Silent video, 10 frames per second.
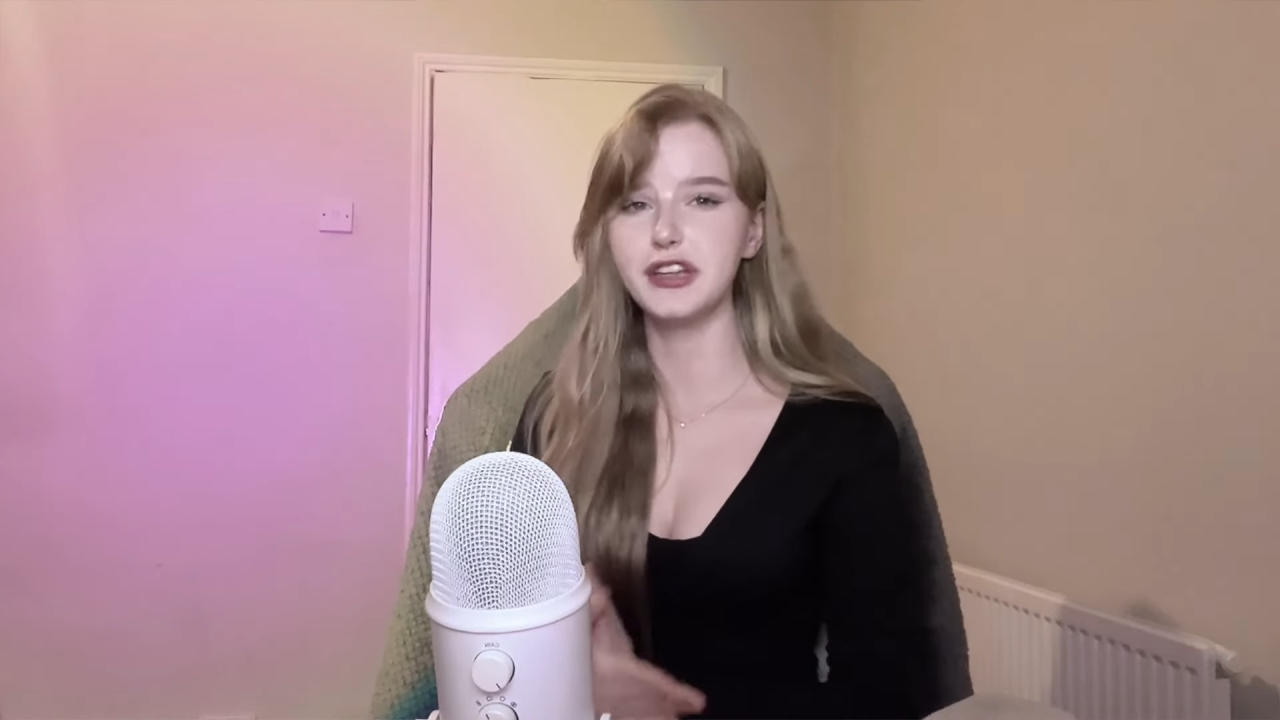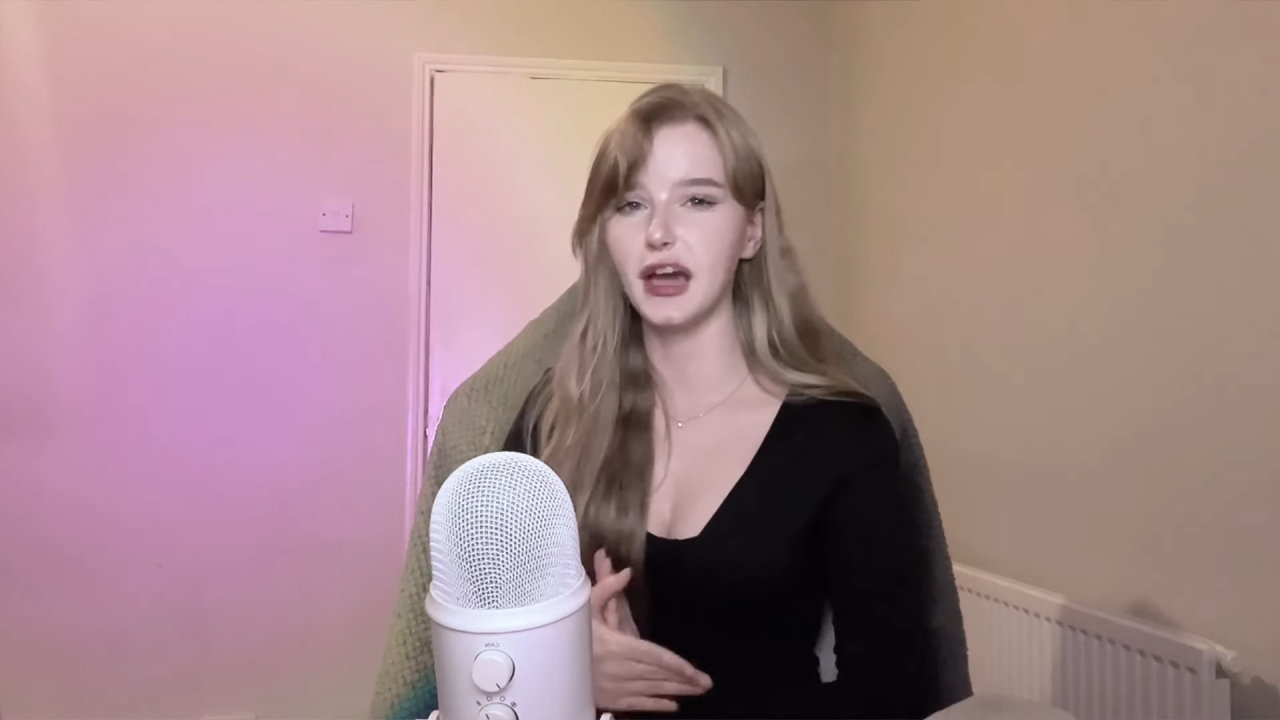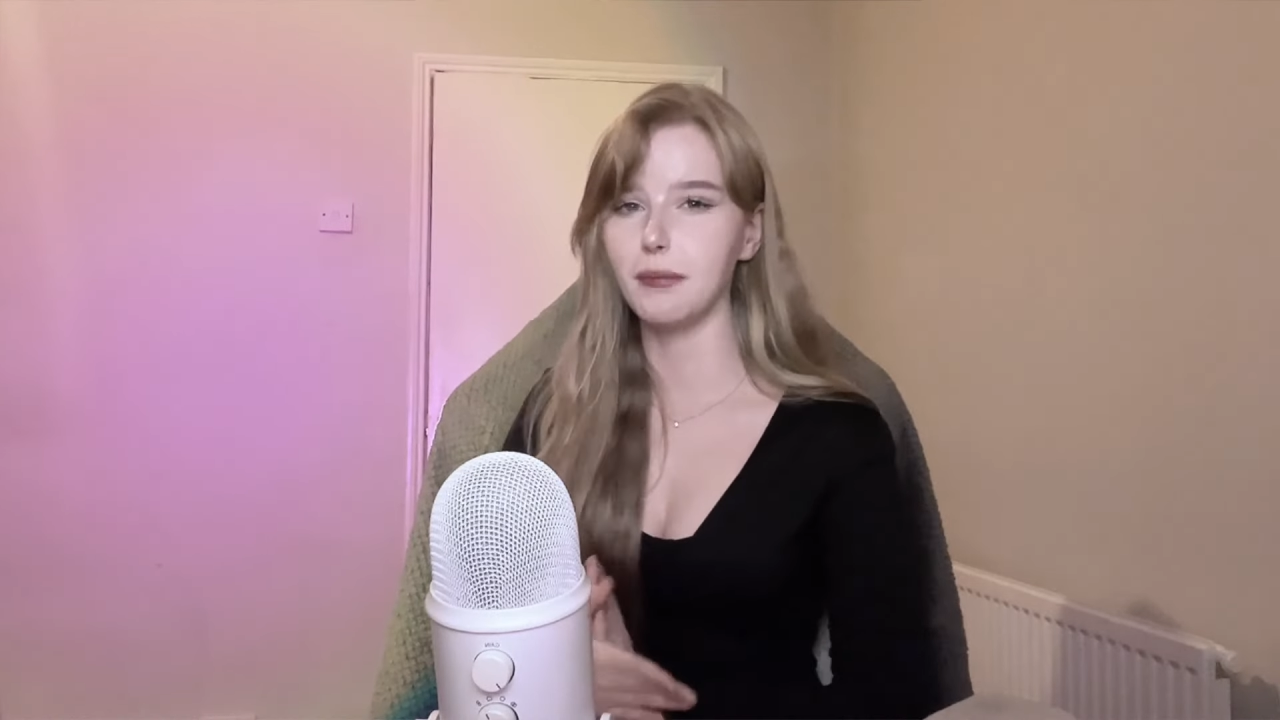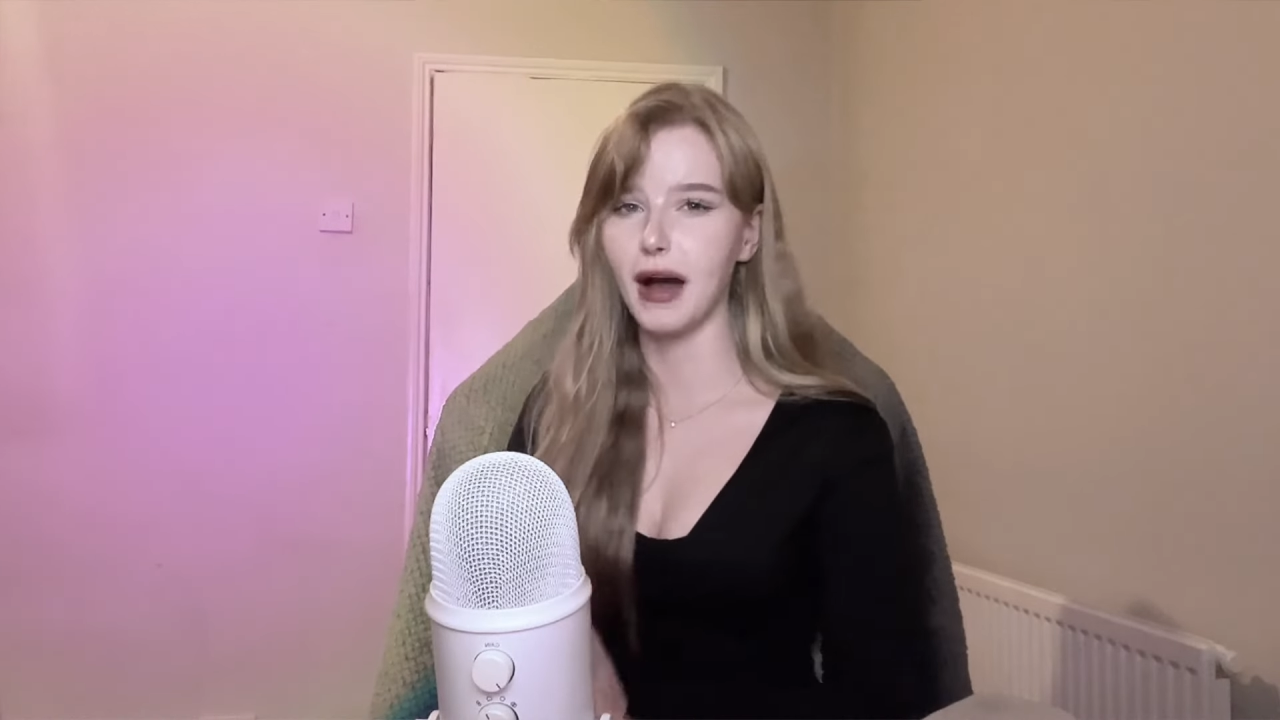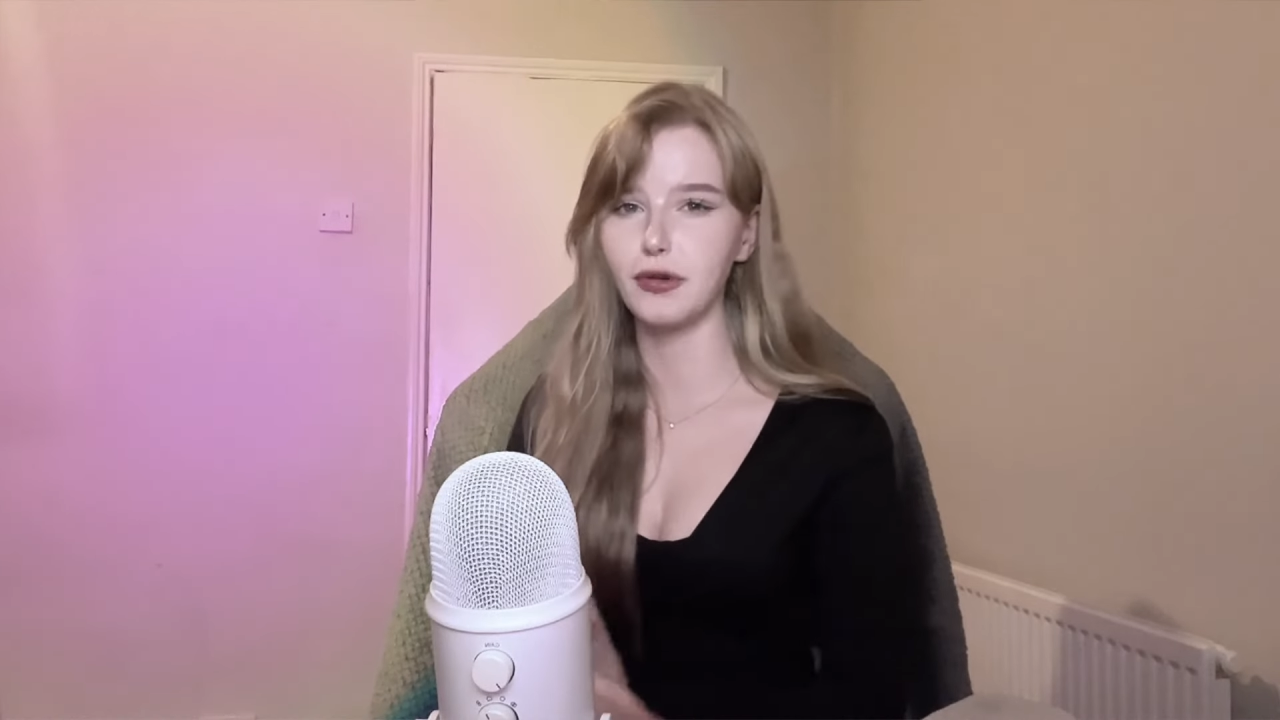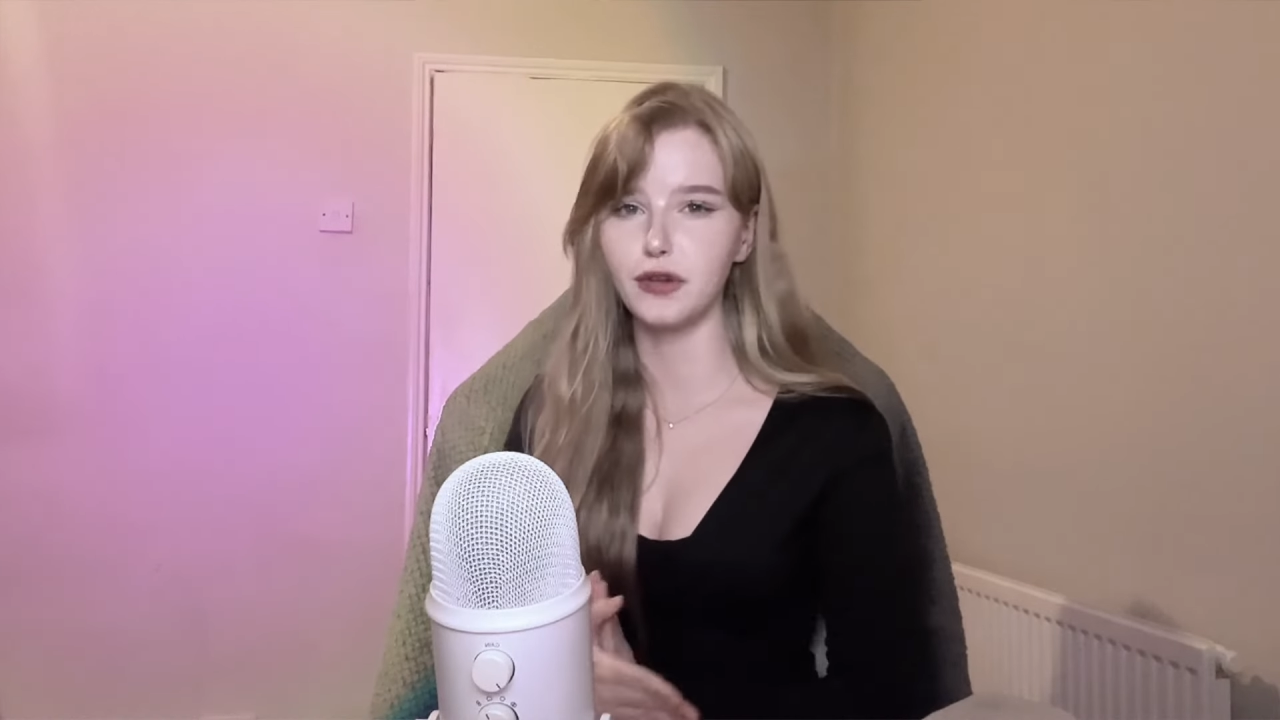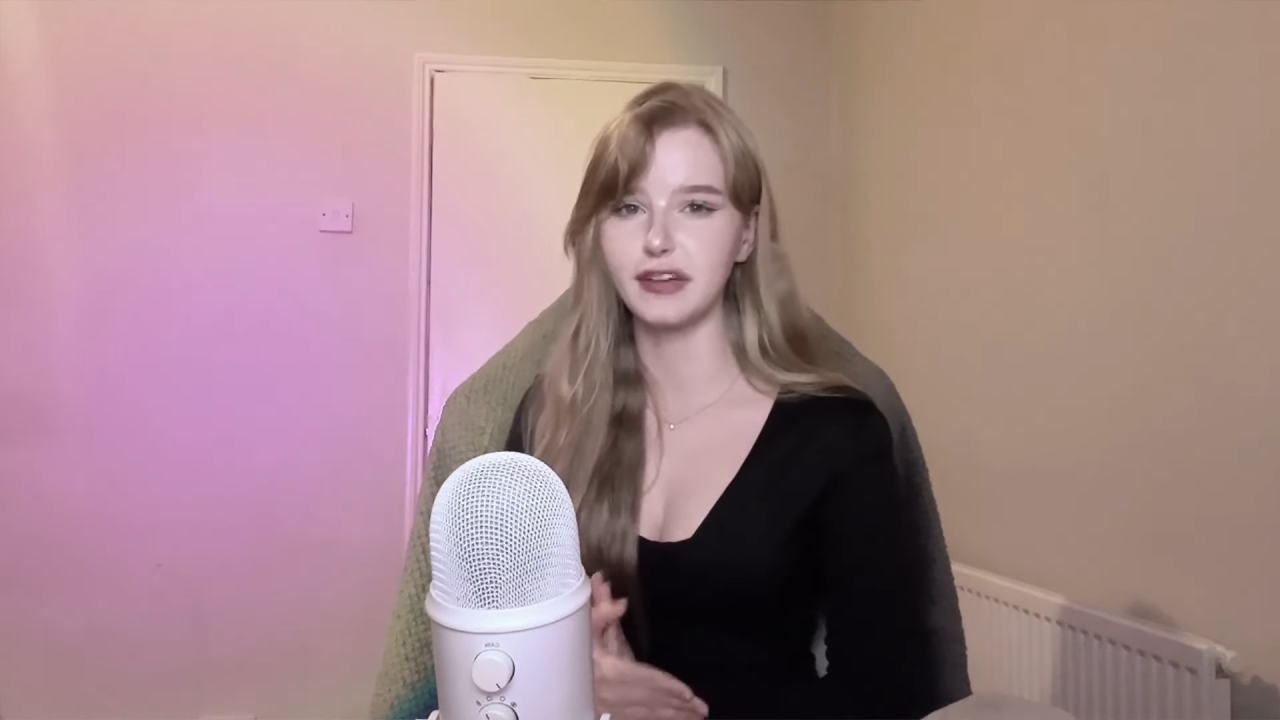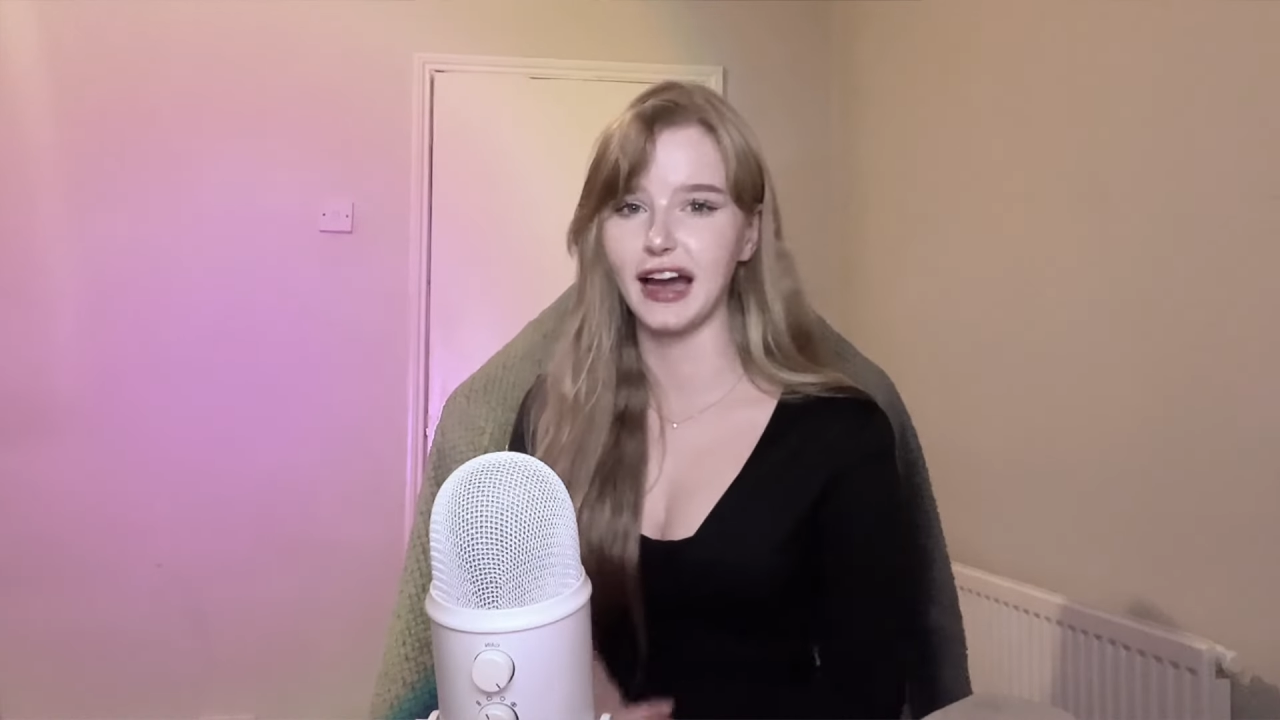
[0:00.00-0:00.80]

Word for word: the amount of